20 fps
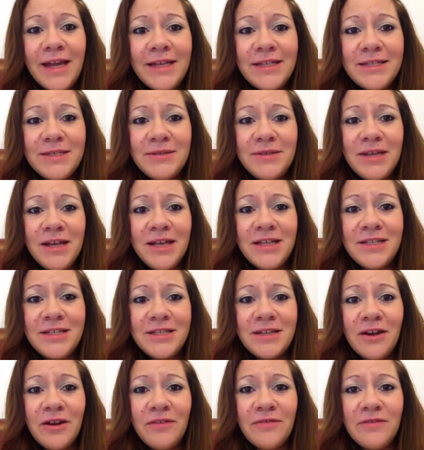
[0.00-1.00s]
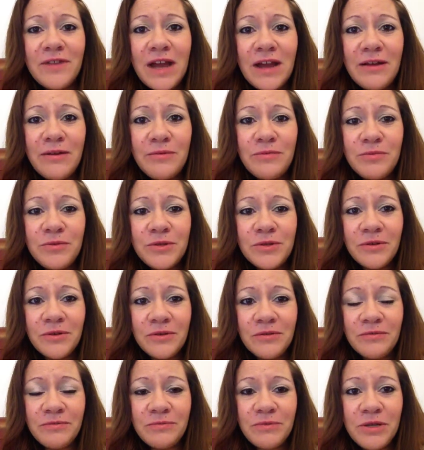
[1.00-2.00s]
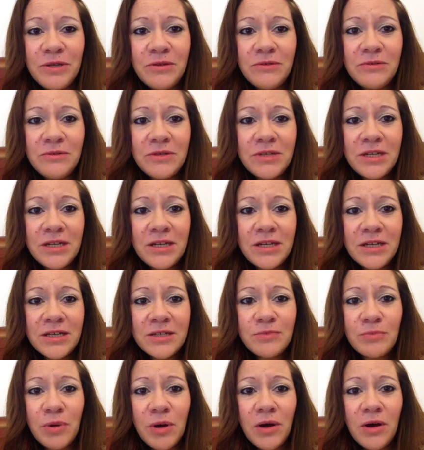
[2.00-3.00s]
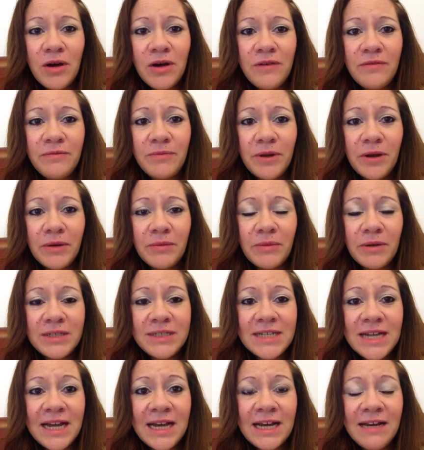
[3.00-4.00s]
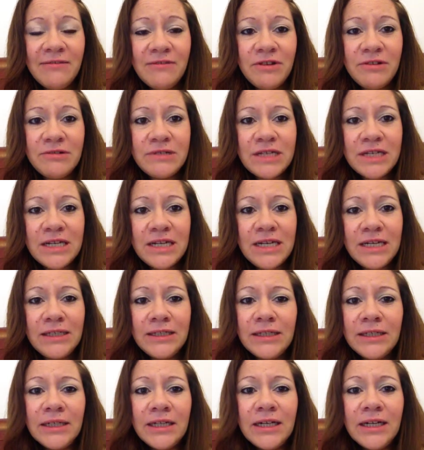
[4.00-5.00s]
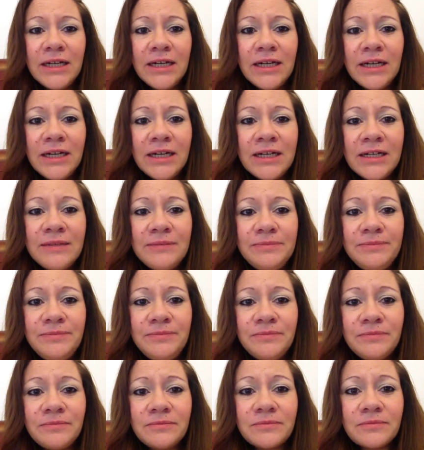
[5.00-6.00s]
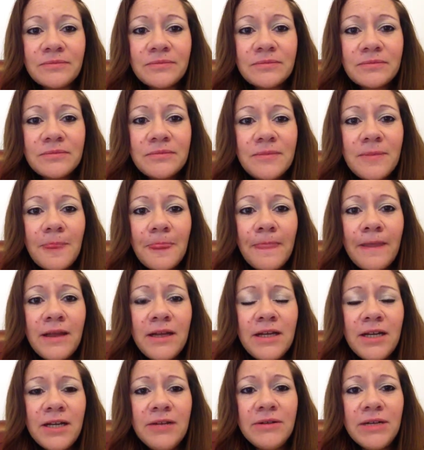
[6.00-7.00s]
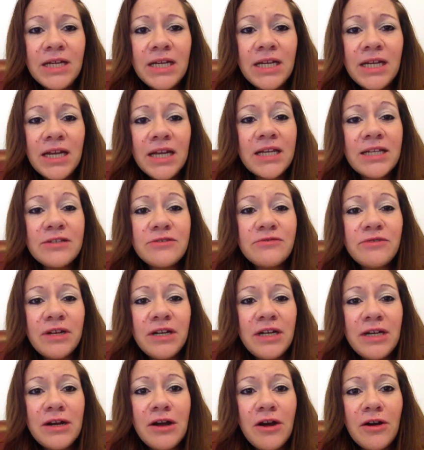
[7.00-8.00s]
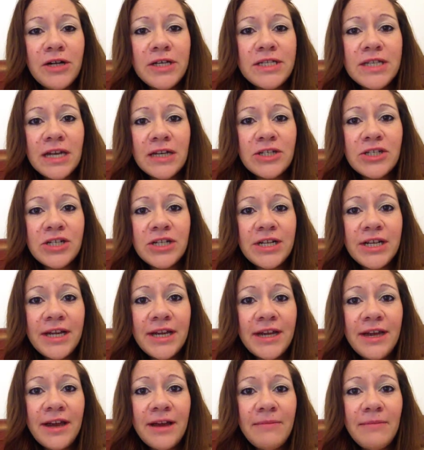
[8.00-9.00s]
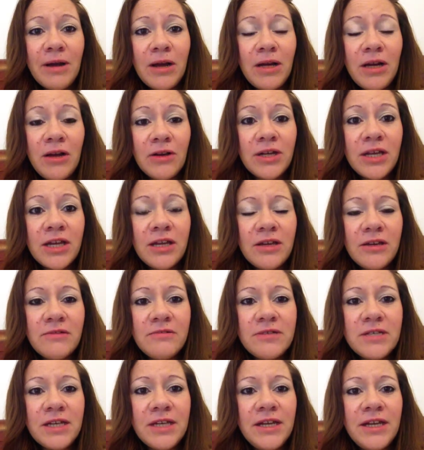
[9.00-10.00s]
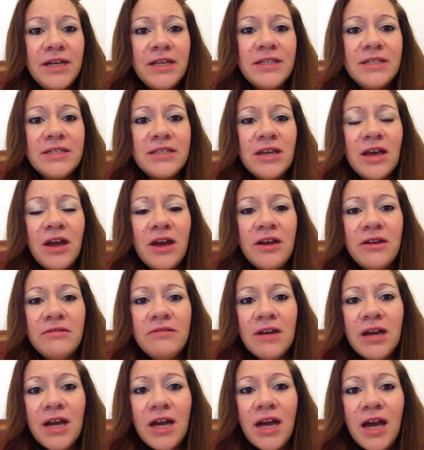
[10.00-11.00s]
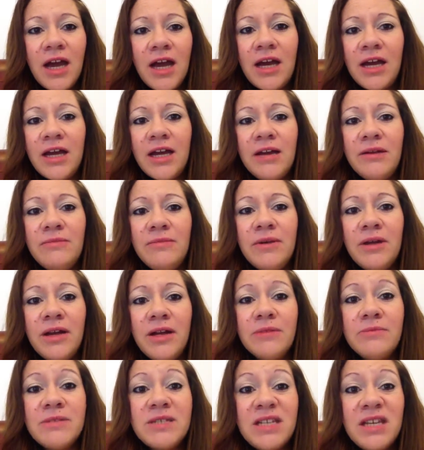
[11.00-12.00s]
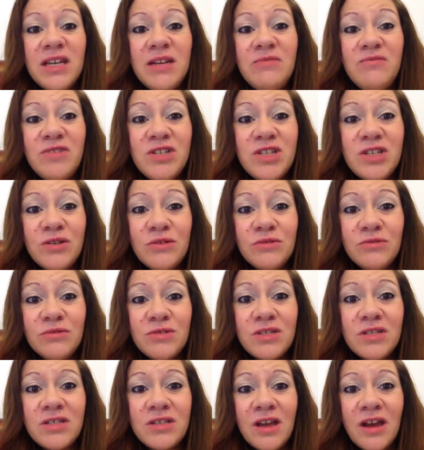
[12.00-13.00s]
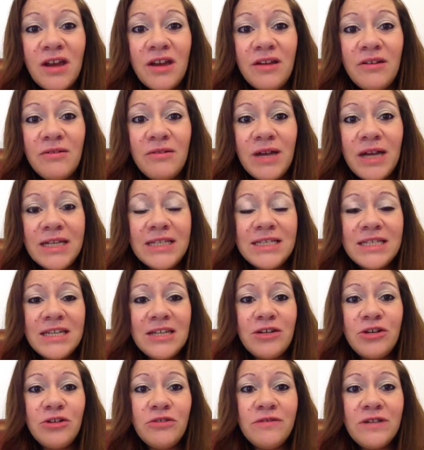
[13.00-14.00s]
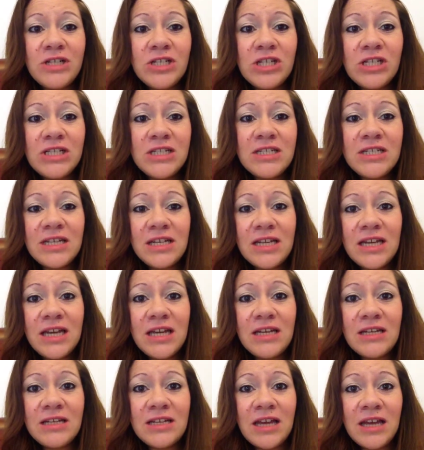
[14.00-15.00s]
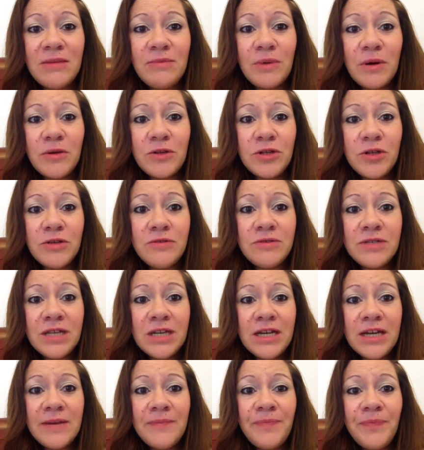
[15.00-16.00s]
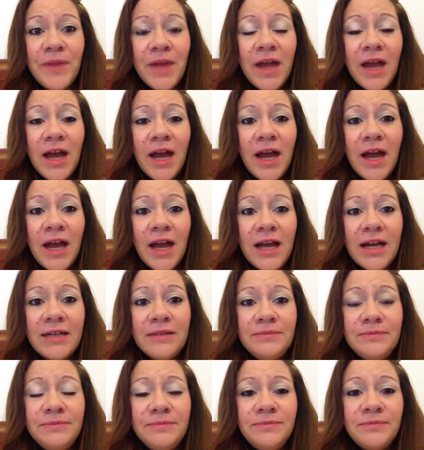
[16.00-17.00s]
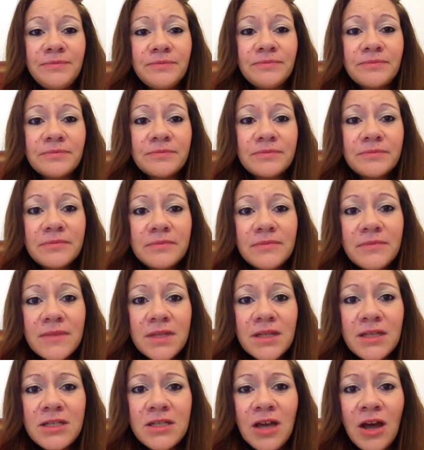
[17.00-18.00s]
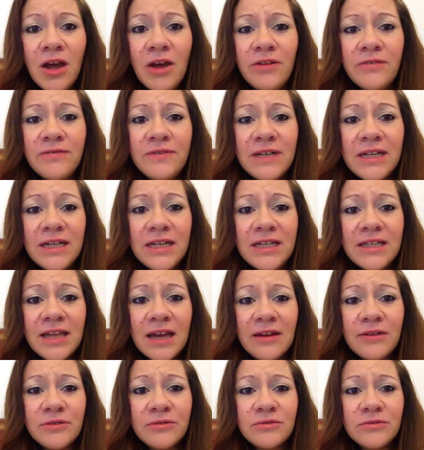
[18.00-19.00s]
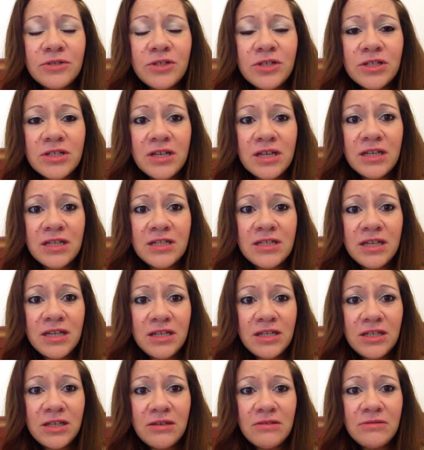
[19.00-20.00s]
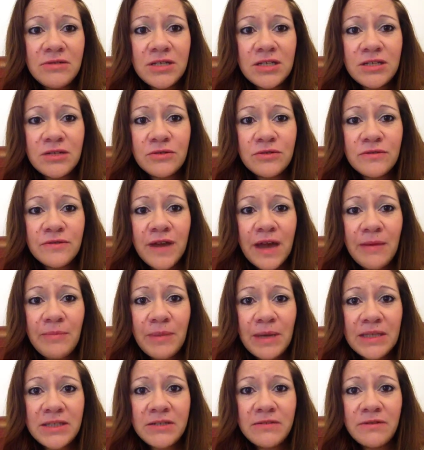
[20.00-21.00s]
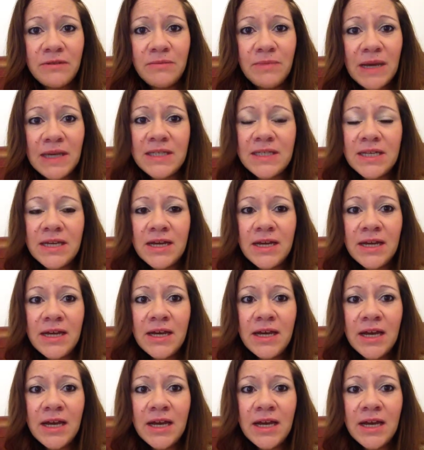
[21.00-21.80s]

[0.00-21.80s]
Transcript: it's it's I've now sort of using it as part of like my, daily routine. Um, you know, uh, it's really nice actually. Um, I like using it so. Um, and I'm seeing results, so it's encouraging to keep keep on using it. Um, so hopefully that will just continue to sort of get better and better.